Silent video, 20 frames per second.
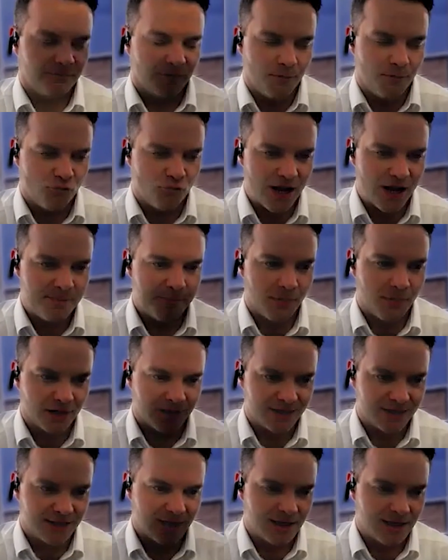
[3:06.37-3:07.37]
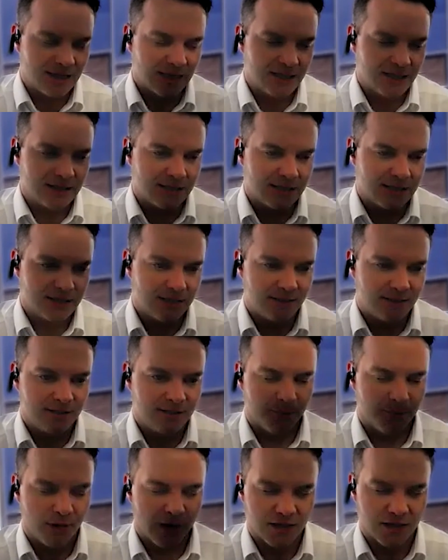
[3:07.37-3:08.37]
red mud sitting in
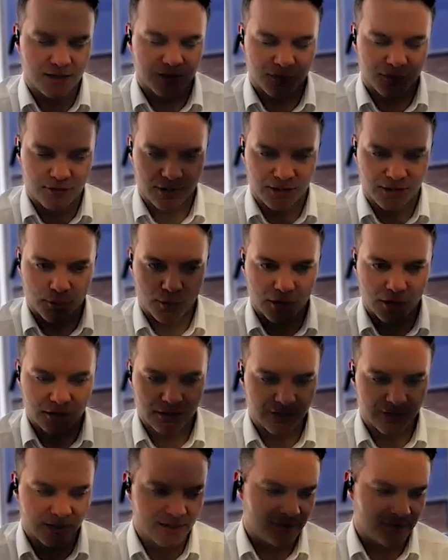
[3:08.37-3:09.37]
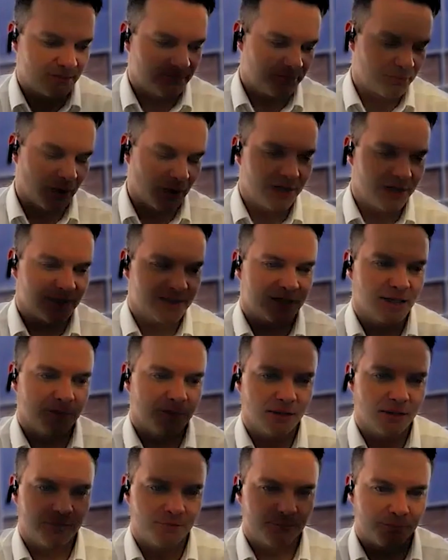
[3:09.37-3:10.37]
deposits around the world, and there's this is uh, probably uh, the, a
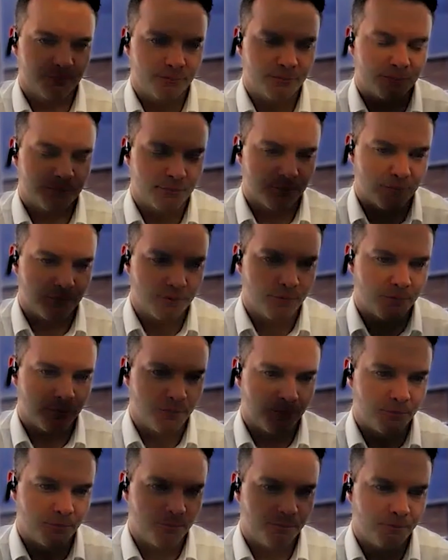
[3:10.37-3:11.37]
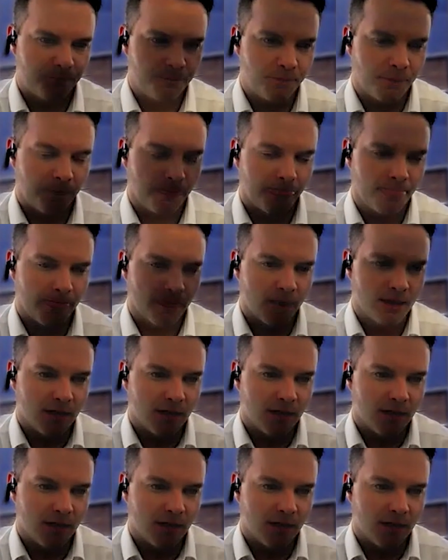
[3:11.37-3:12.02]
similar waste from bauxite processing.